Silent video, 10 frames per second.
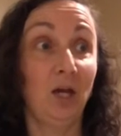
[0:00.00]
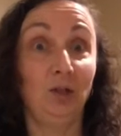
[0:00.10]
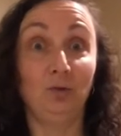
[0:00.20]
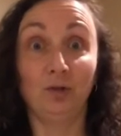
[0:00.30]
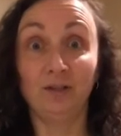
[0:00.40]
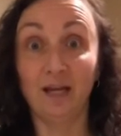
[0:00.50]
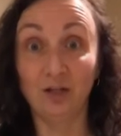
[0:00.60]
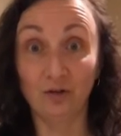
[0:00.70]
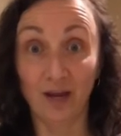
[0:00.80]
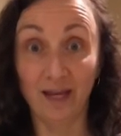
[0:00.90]
You could take
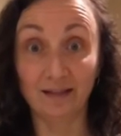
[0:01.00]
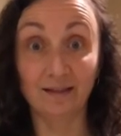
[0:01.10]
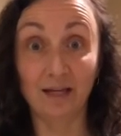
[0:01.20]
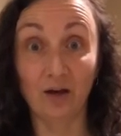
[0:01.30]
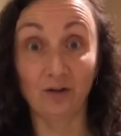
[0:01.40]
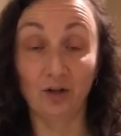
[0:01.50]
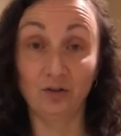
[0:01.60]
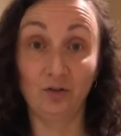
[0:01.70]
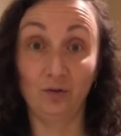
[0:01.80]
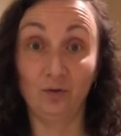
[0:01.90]
your hands down
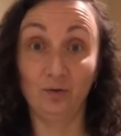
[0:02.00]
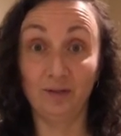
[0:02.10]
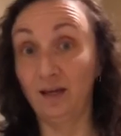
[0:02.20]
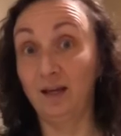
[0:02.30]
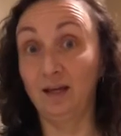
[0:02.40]
onto, say,